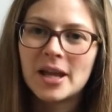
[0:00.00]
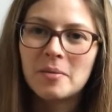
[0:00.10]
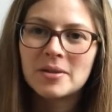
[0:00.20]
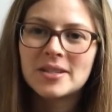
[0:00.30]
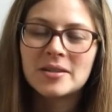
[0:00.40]

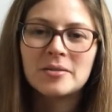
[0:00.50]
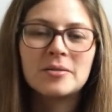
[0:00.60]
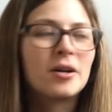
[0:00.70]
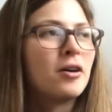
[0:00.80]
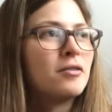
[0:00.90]

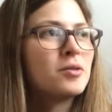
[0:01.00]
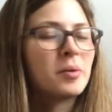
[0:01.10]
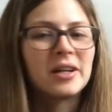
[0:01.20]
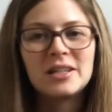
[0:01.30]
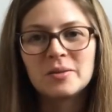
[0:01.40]
episode of
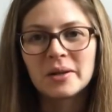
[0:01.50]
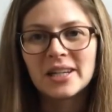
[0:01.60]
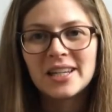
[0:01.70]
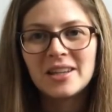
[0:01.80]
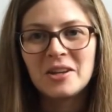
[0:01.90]

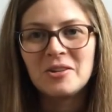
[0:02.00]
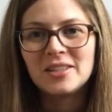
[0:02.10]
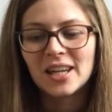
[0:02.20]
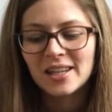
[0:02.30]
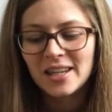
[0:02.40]
2020, the new
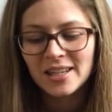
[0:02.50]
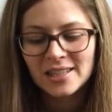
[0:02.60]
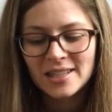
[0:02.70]
decade.